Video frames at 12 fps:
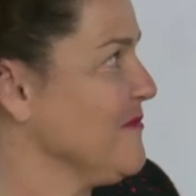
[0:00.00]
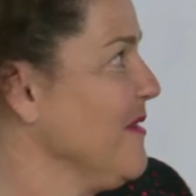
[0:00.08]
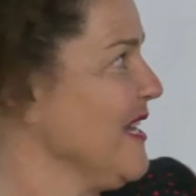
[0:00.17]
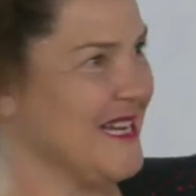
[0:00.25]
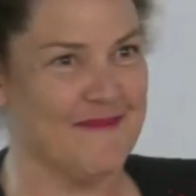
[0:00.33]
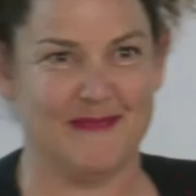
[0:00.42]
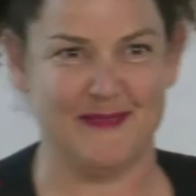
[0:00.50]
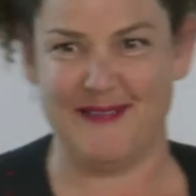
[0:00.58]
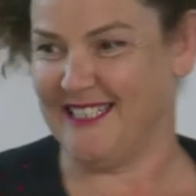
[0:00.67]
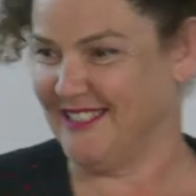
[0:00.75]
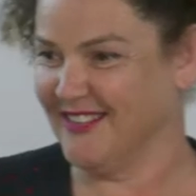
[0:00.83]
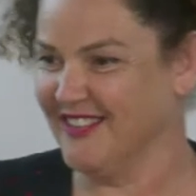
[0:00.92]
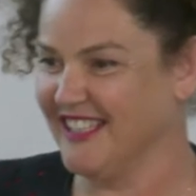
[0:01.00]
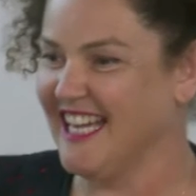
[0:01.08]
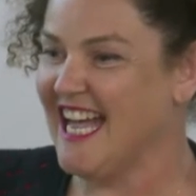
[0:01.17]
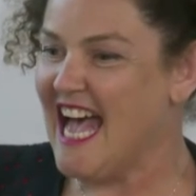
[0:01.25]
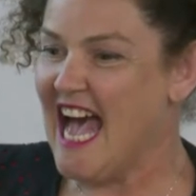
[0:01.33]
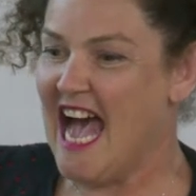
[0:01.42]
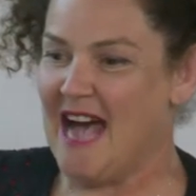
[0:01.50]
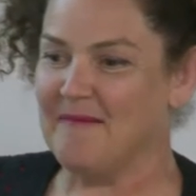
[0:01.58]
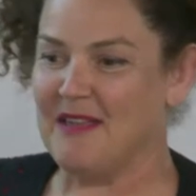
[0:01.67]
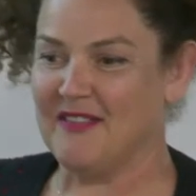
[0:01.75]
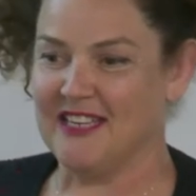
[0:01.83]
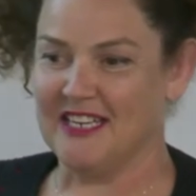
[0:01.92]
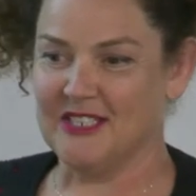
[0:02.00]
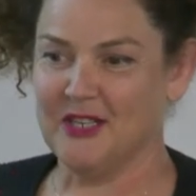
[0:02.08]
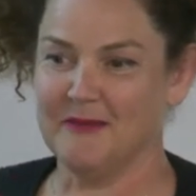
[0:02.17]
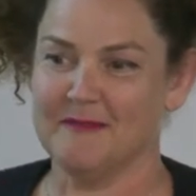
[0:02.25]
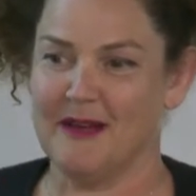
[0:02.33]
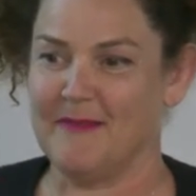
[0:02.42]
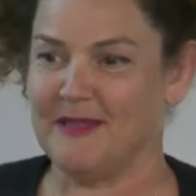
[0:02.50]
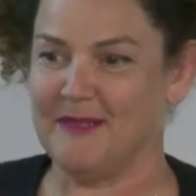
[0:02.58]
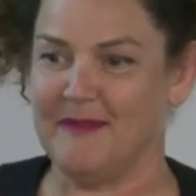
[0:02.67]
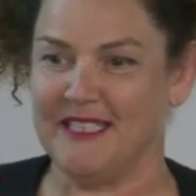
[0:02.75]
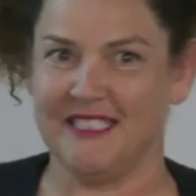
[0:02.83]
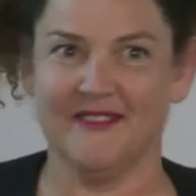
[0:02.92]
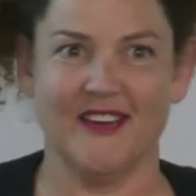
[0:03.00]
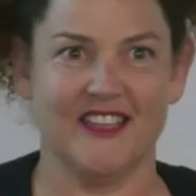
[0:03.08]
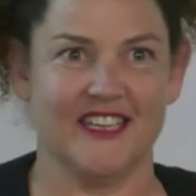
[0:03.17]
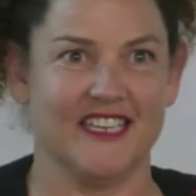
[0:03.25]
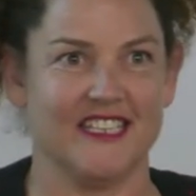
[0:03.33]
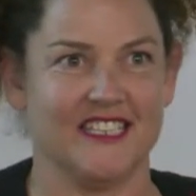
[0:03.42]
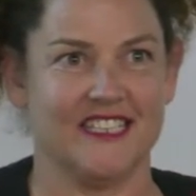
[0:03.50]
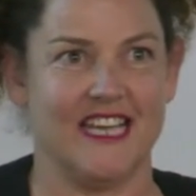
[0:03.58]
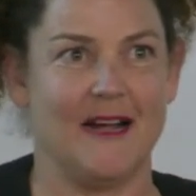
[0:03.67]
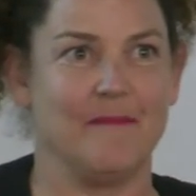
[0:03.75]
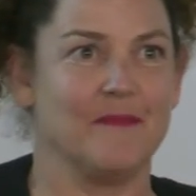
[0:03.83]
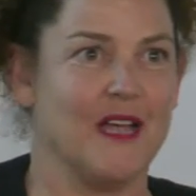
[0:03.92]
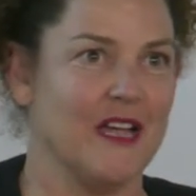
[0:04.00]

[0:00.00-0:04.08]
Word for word: of my uh, perspective. Um, and then in terms of my perspective, I think it's um,